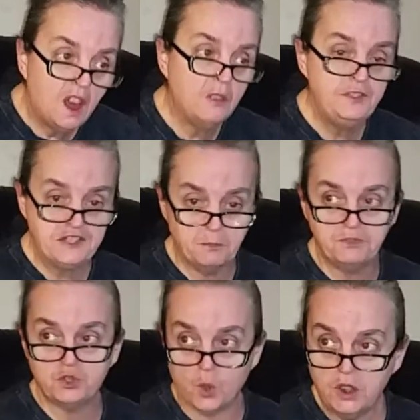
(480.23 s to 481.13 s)
of
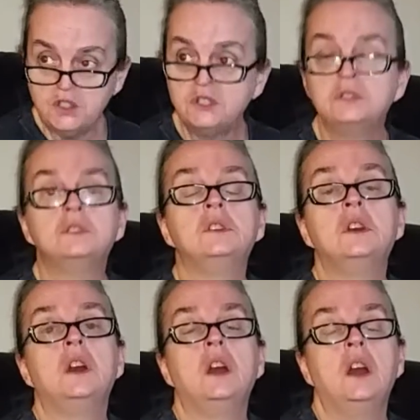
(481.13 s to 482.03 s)
some sort,
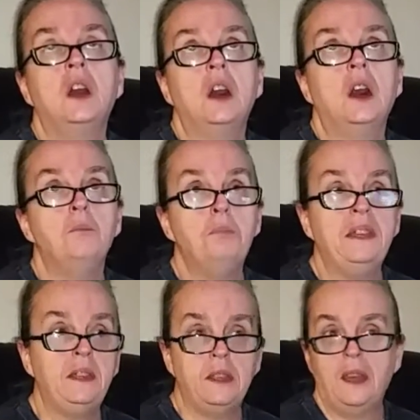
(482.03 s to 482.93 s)

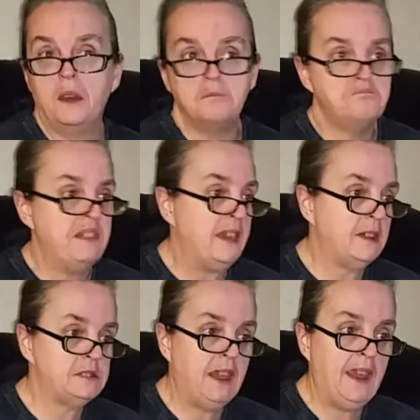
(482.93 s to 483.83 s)
be
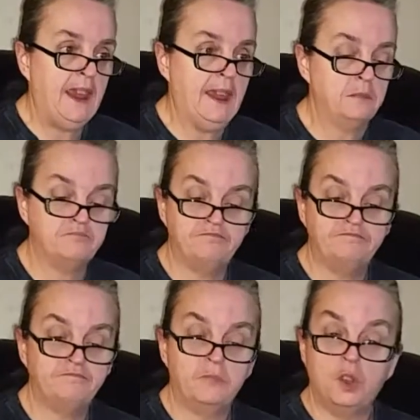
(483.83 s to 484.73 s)
it a
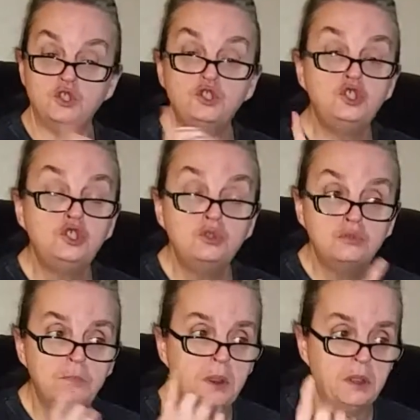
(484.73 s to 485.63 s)

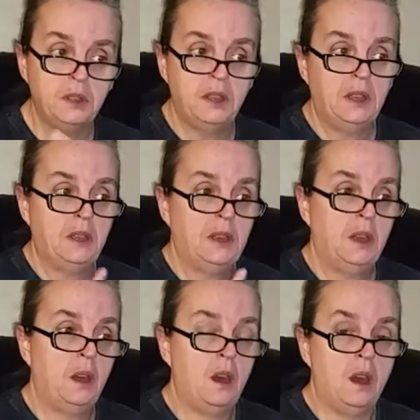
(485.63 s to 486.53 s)
tube,
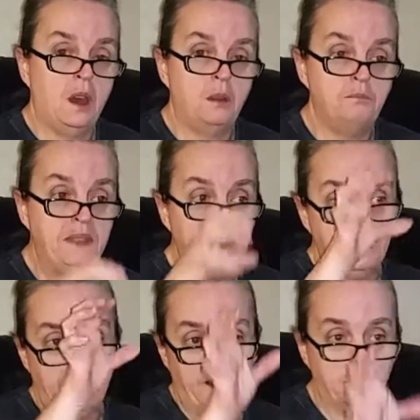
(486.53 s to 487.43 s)
be
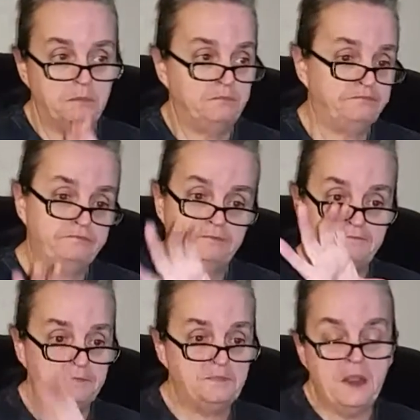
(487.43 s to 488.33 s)
it
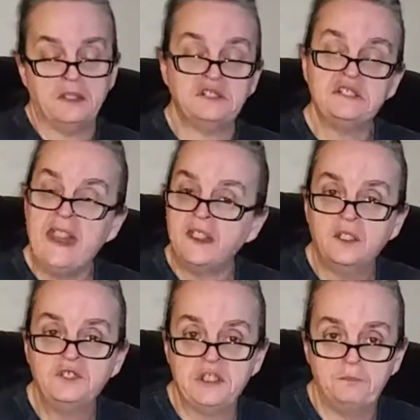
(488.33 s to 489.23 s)
a
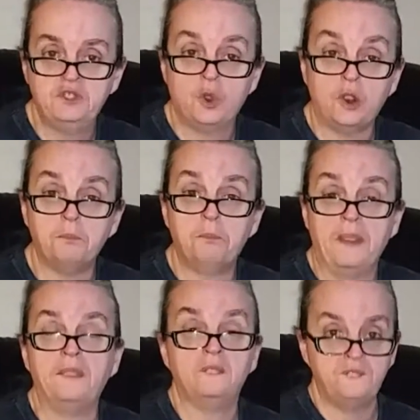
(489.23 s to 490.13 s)
stand of some sort,
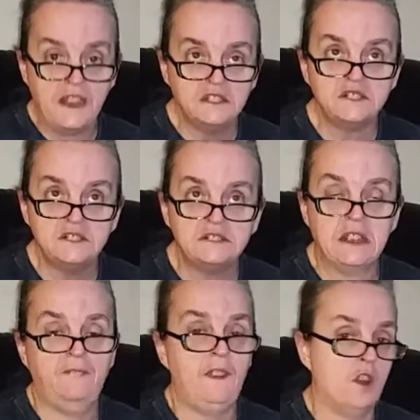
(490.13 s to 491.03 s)
but the
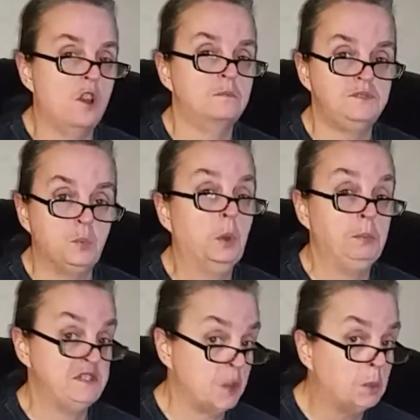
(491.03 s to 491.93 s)
faces and the arms
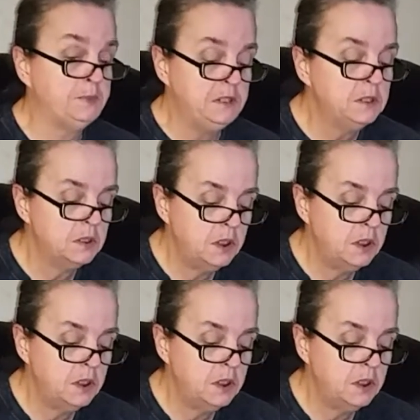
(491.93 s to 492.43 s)
will be sculpted.